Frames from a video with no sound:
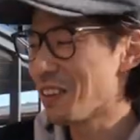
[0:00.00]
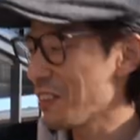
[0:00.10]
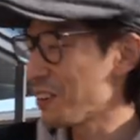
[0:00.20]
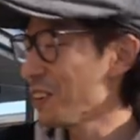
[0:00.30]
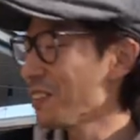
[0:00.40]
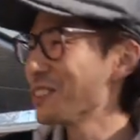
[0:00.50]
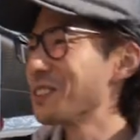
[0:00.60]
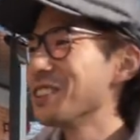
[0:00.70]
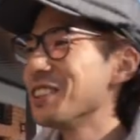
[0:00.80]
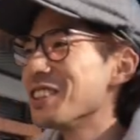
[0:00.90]
My favorite
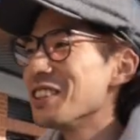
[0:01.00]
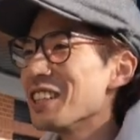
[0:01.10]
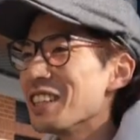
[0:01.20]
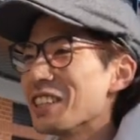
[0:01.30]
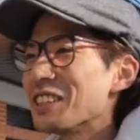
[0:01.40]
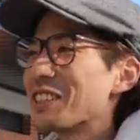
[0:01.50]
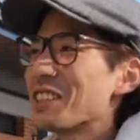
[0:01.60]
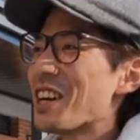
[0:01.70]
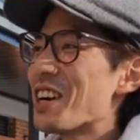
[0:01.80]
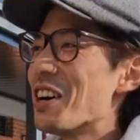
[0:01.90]
food is,
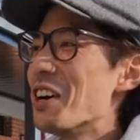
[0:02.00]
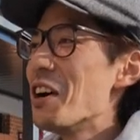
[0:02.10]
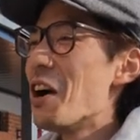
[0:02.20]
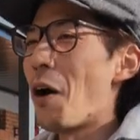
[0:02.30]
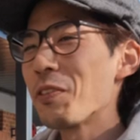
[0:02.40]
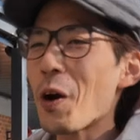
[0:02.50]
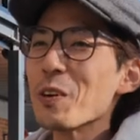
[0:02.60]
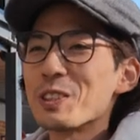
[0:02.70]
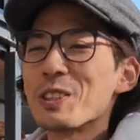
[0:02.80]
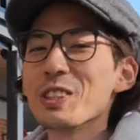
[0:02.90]
of
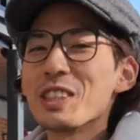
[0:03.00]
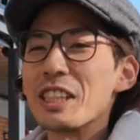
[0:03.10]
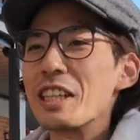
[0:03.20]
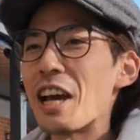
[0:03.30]
course, sushi.